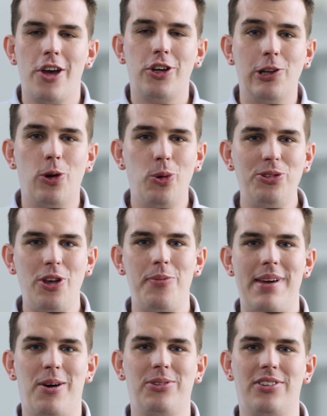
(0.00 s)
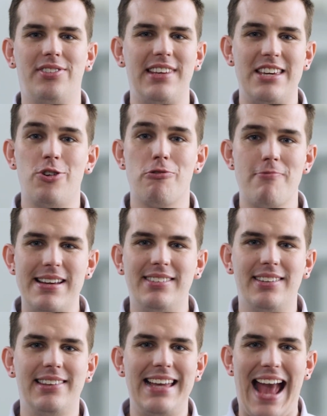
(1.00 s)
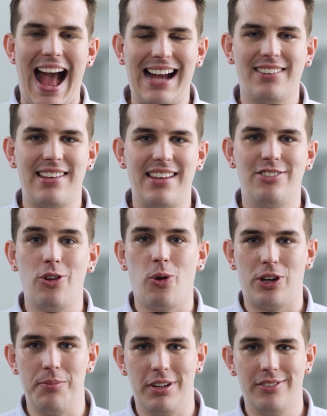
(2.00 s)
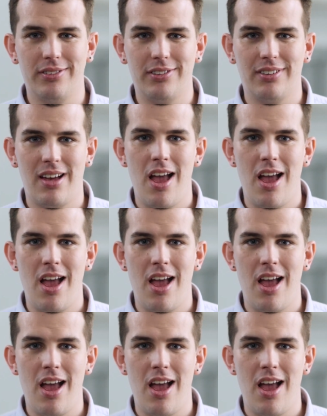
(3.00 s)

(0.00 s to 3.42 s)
You'll also be able to see your recently accessed documents.